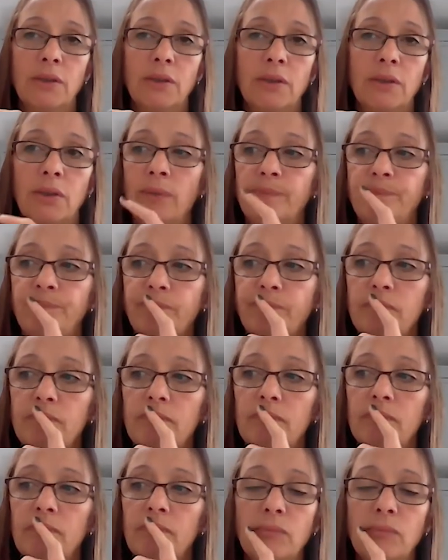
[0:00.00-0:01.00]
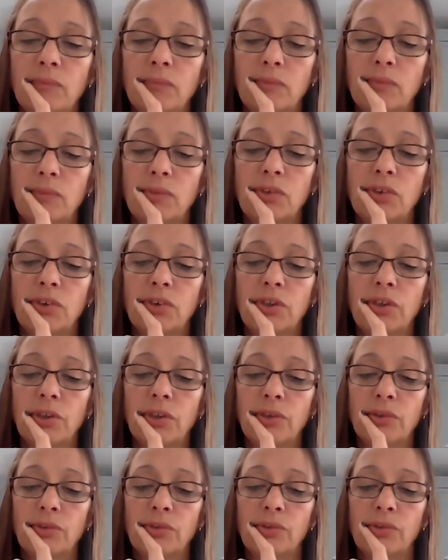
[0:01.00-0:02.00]
So some
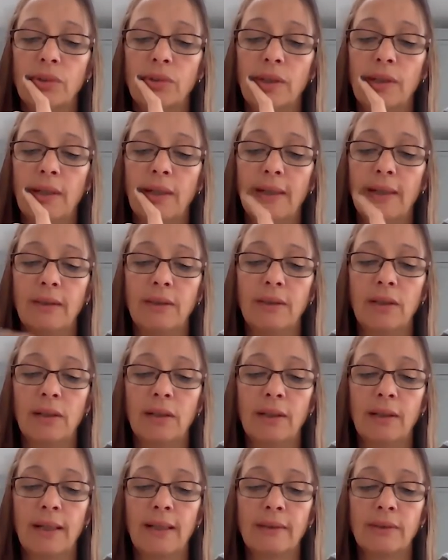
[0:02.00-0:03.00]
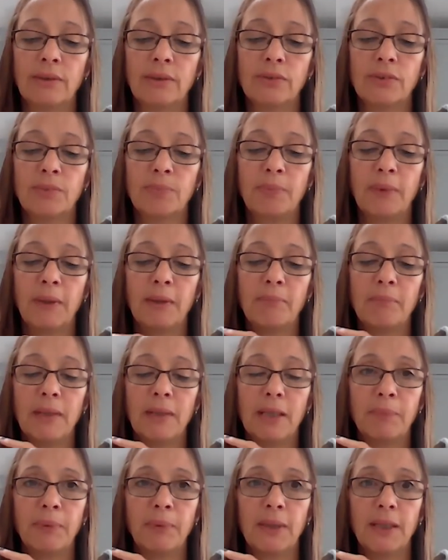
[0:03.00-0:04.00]
children and young adults being
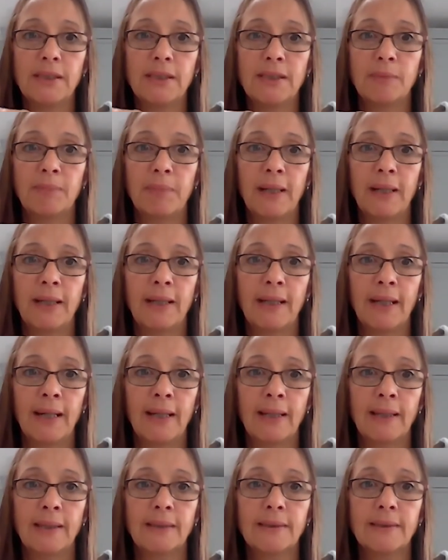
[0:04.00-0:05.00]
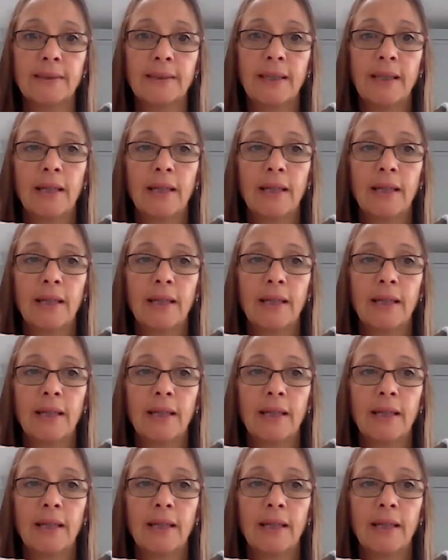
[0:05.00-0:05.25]
manipulated by gangs